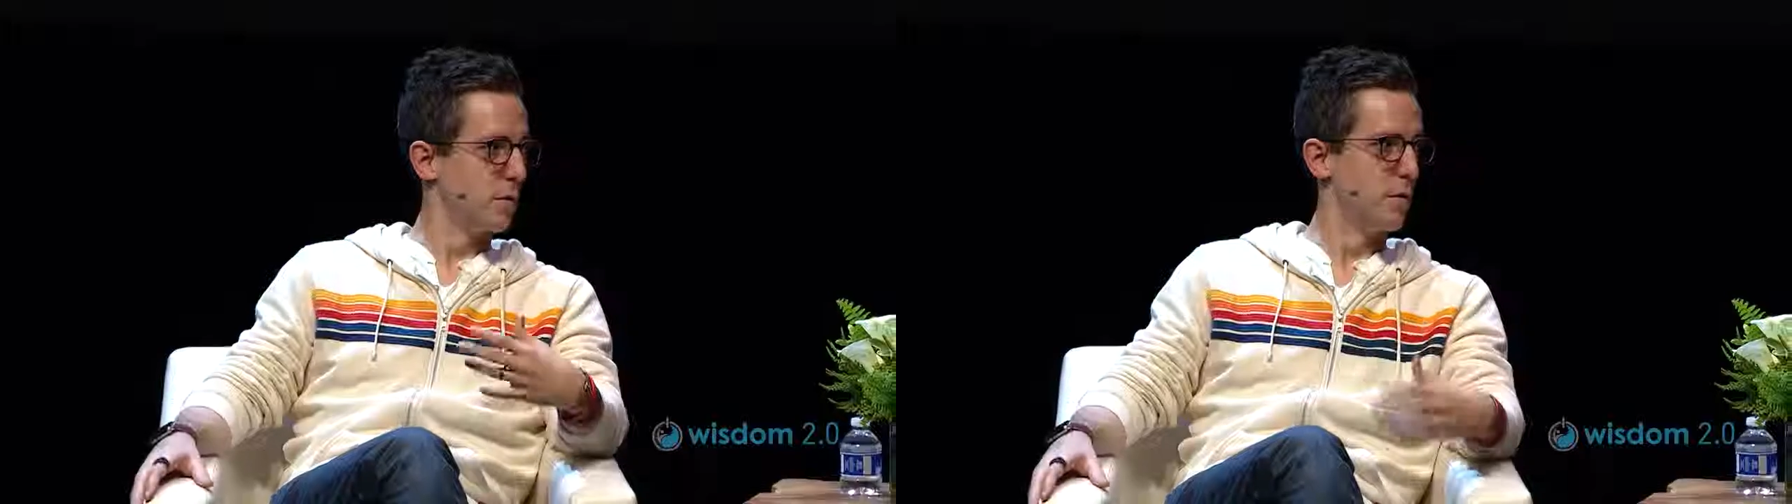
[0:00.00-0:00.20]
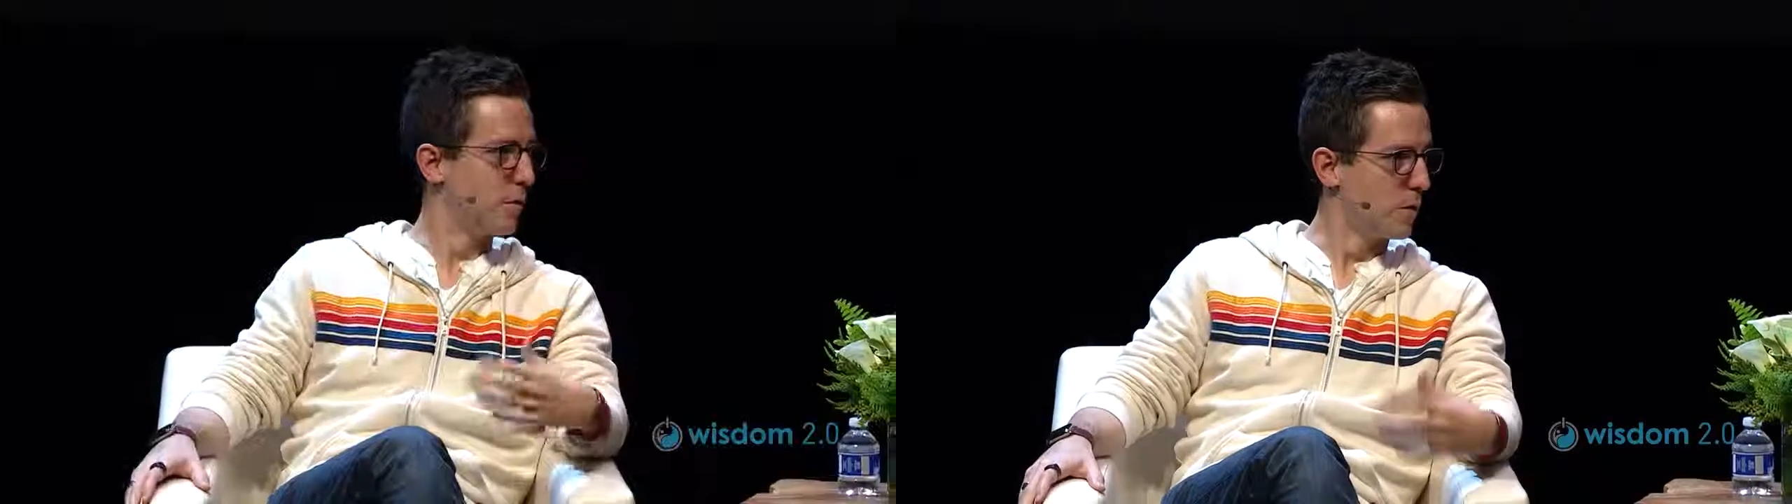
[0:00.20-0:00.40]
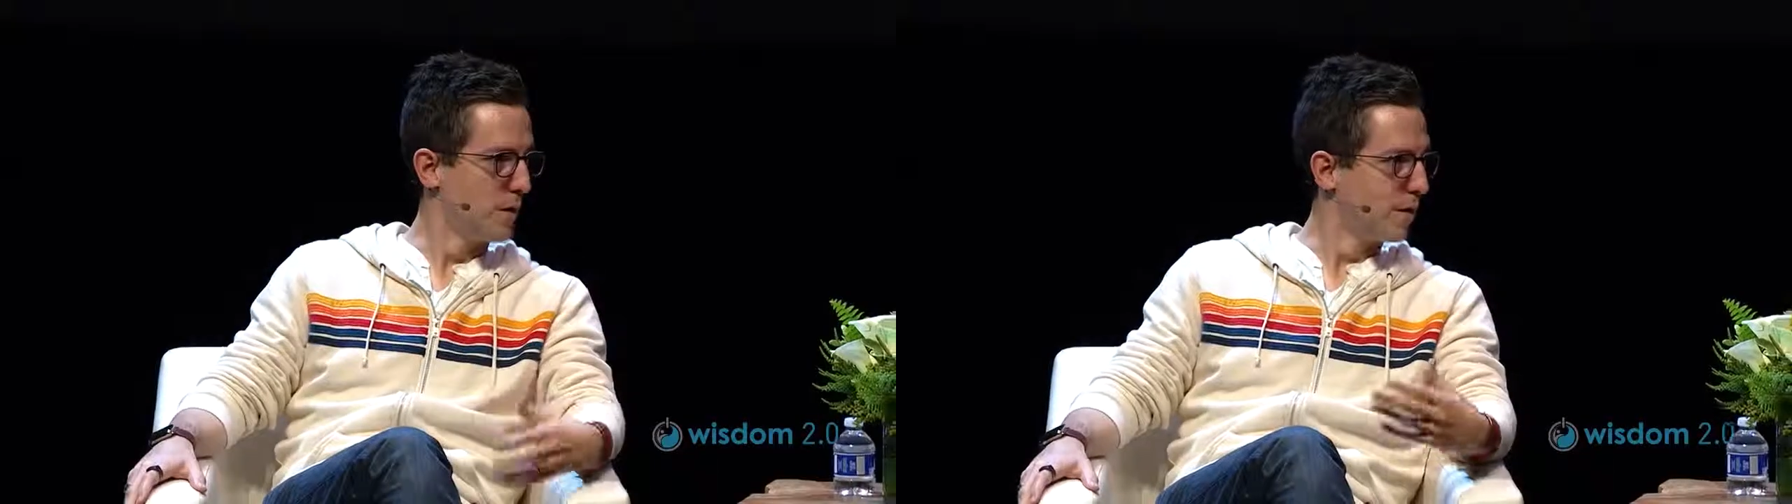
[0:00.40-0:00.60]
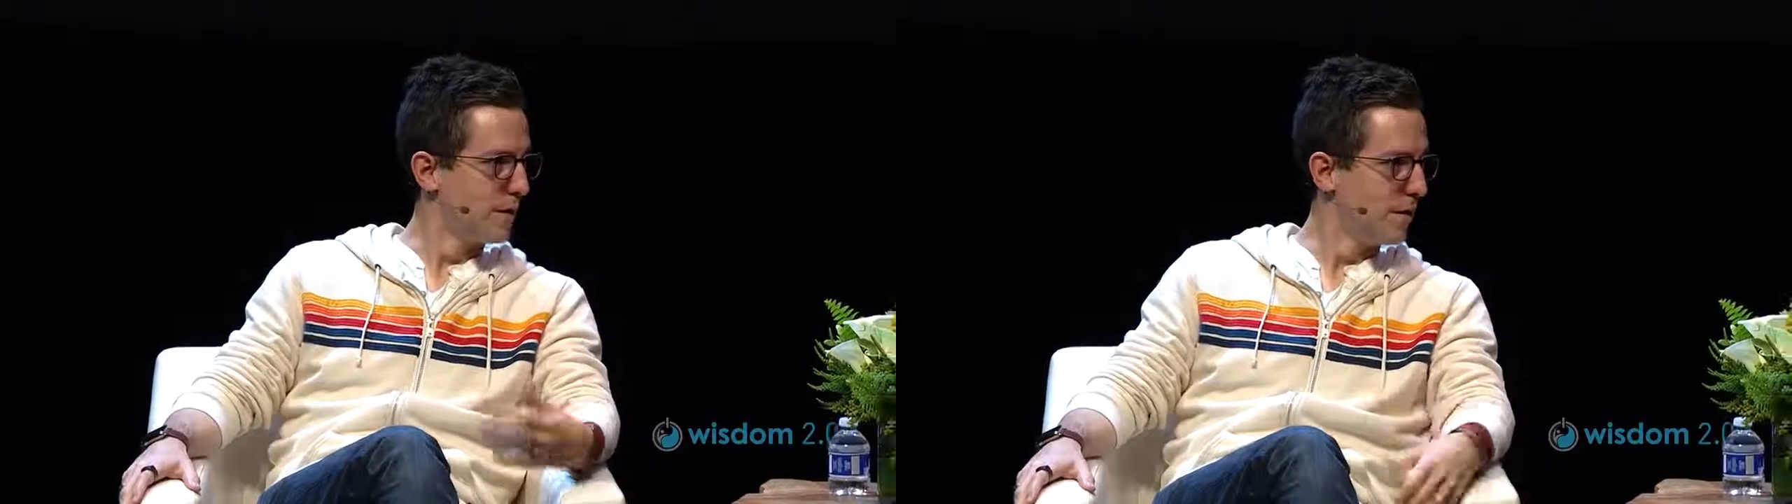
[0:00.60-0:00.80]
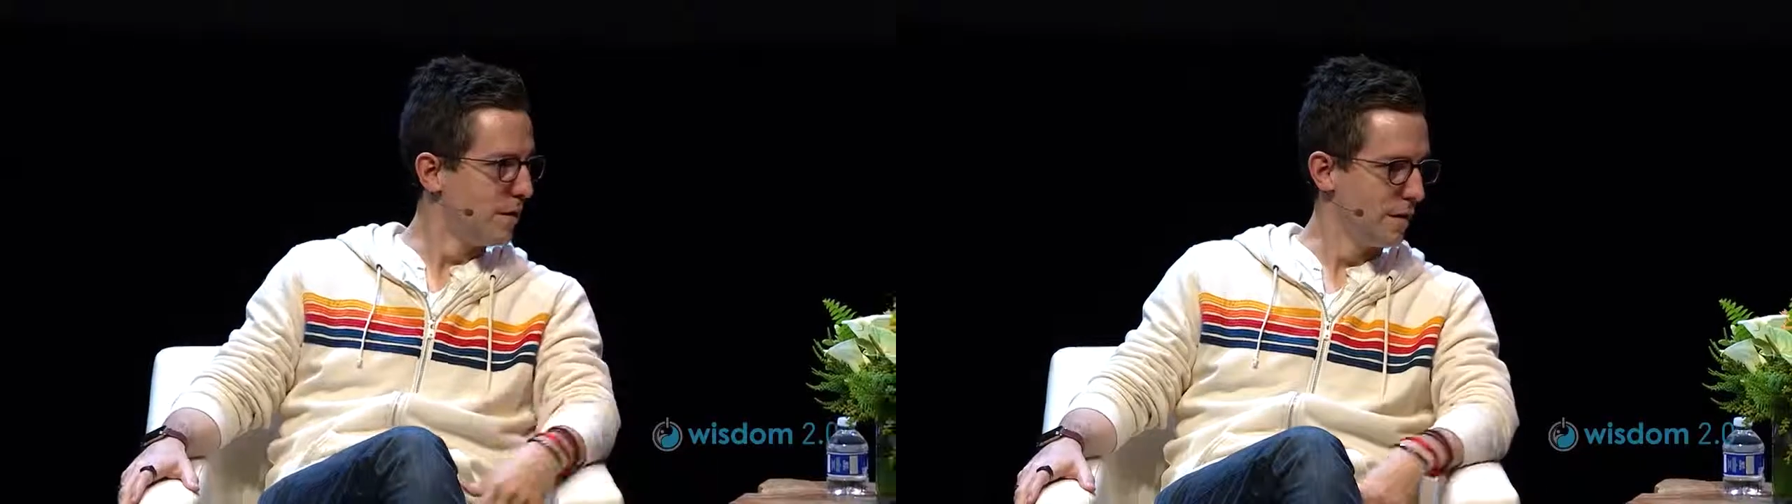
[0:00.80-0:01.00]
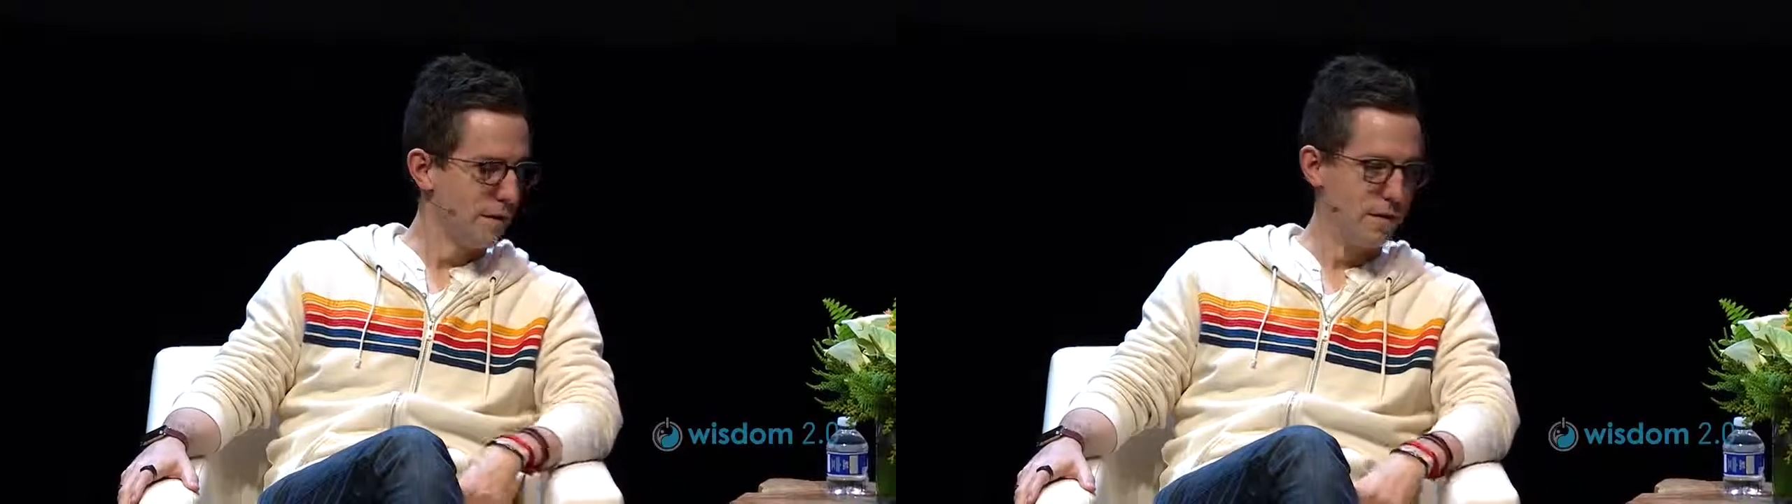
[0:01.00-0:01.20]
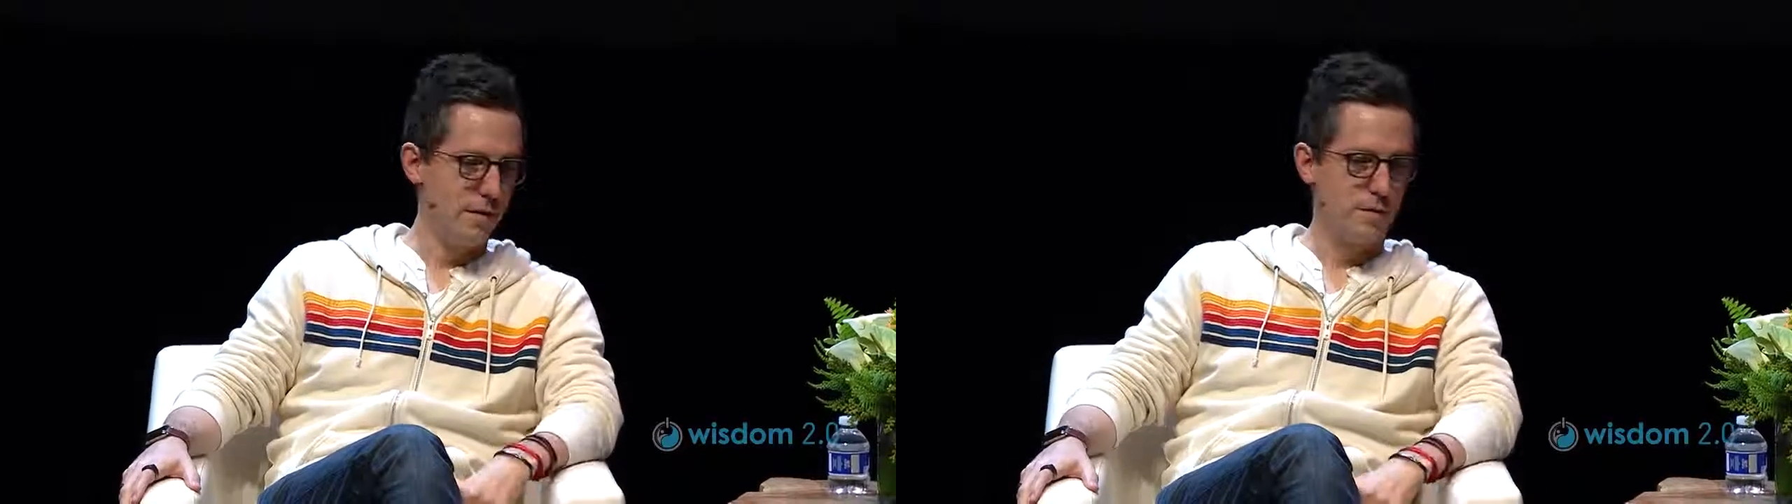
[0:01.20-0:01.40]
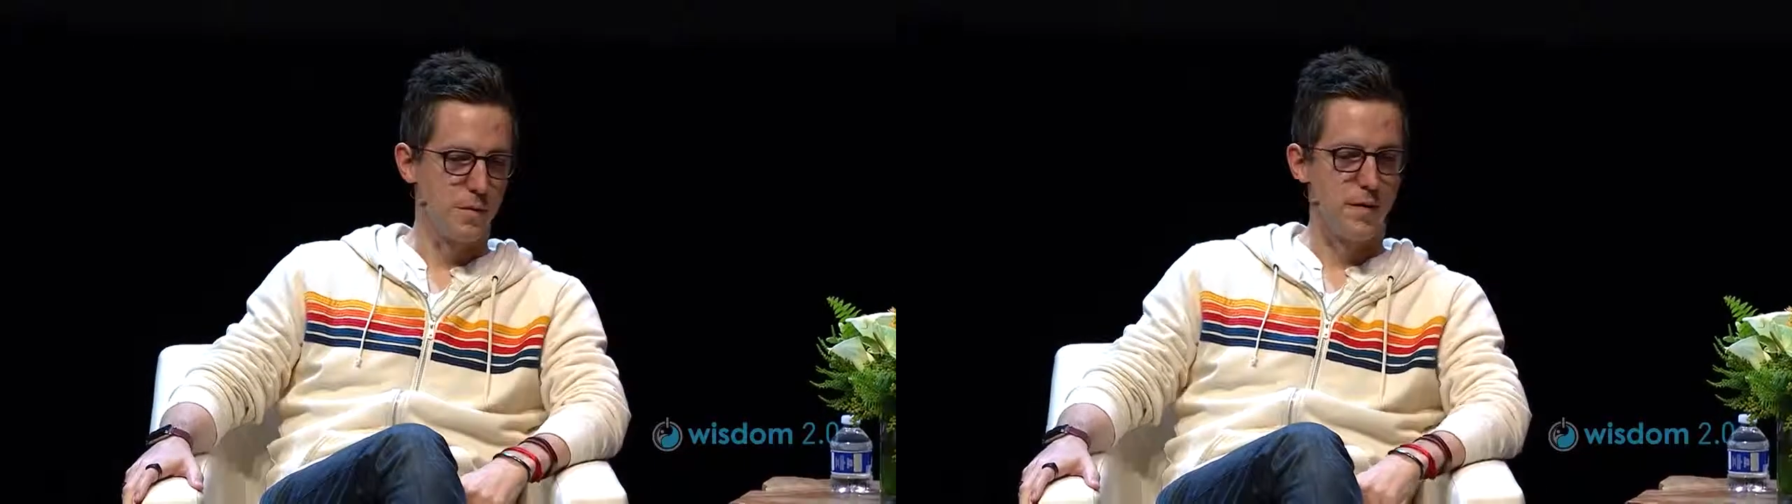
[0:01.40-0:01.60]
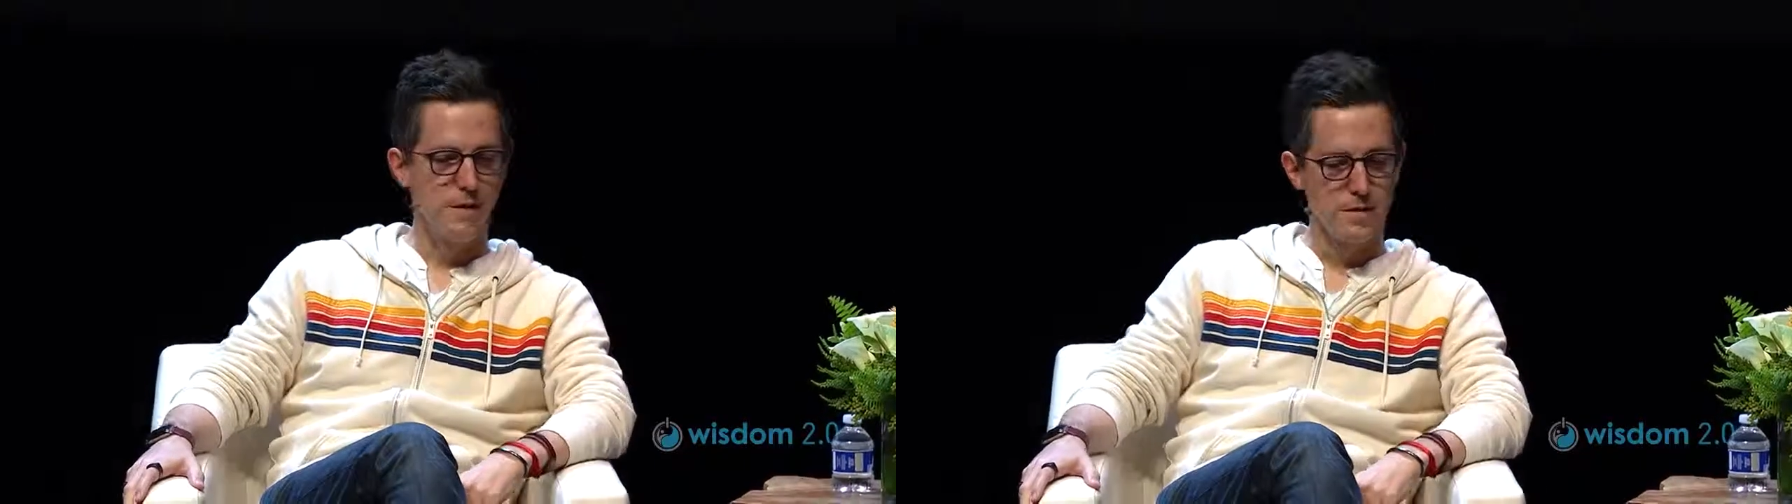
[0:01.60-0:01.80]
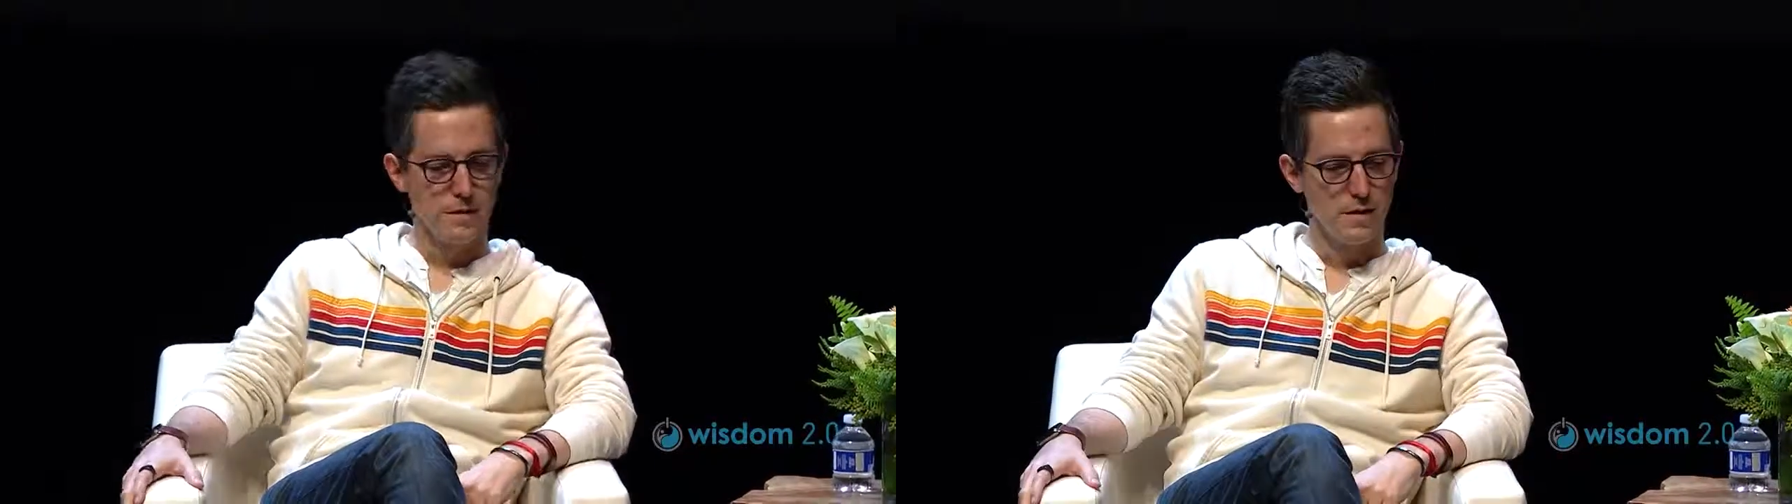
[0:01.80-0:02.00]
more and more
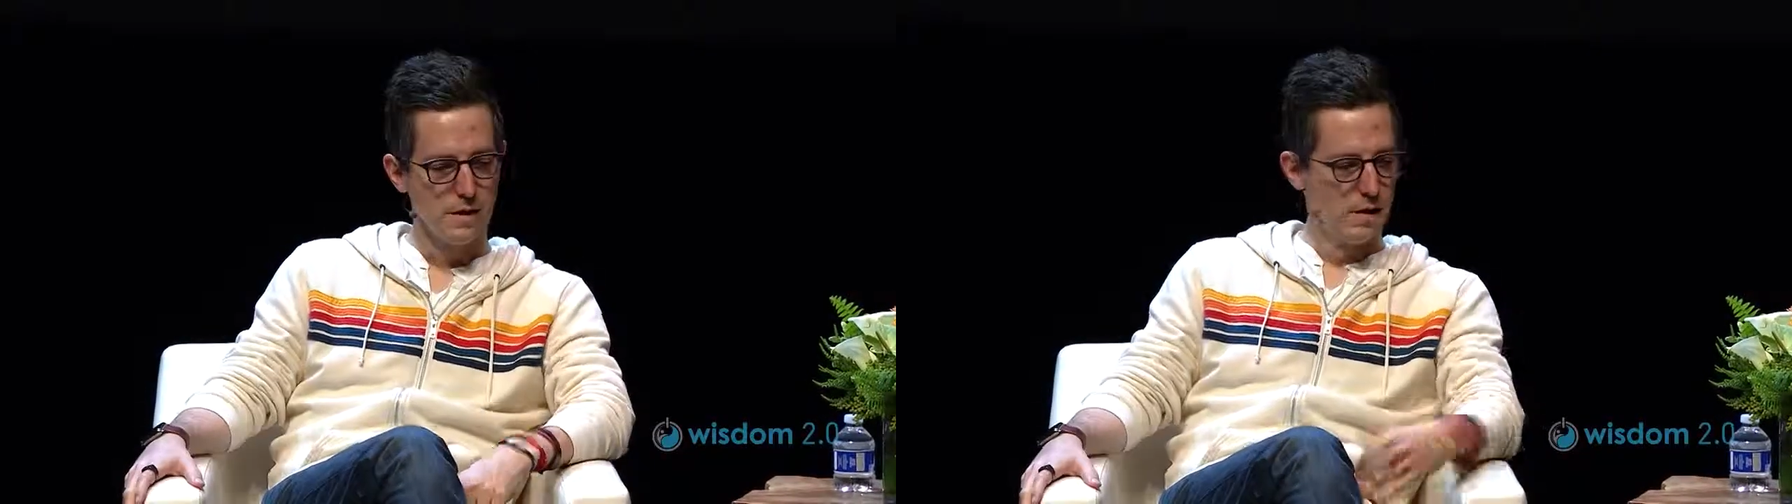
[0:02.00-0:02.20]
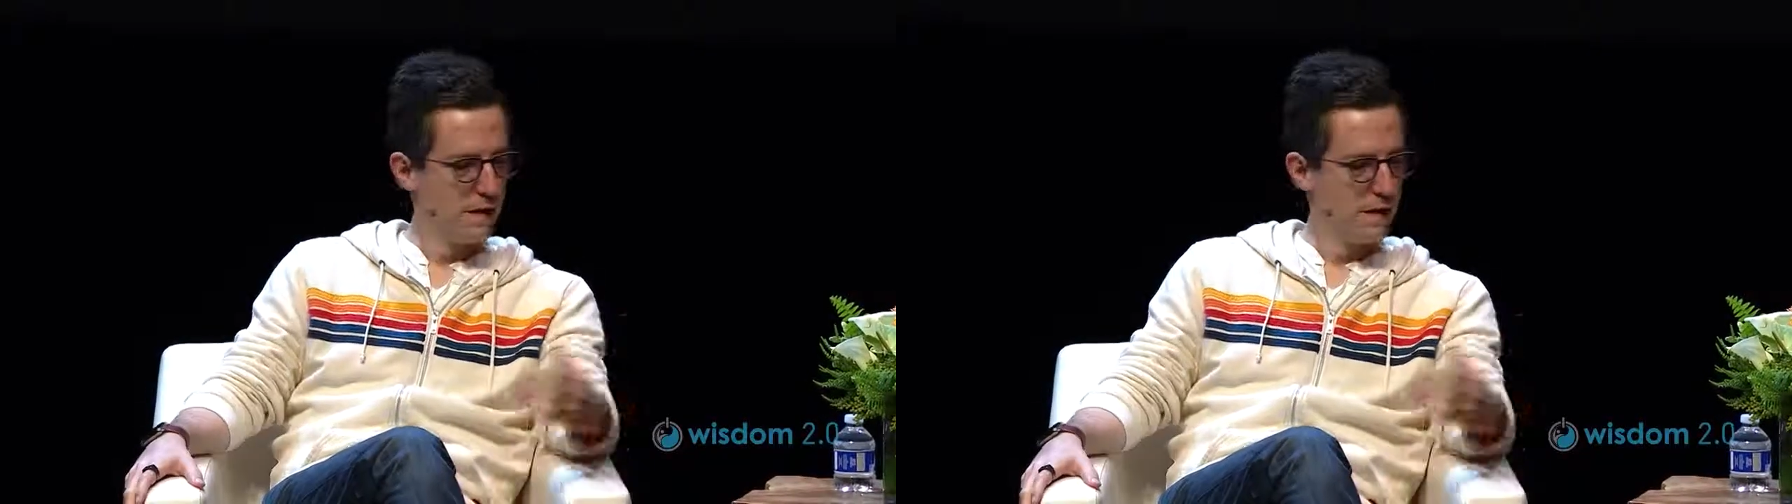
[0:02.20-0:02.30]
information,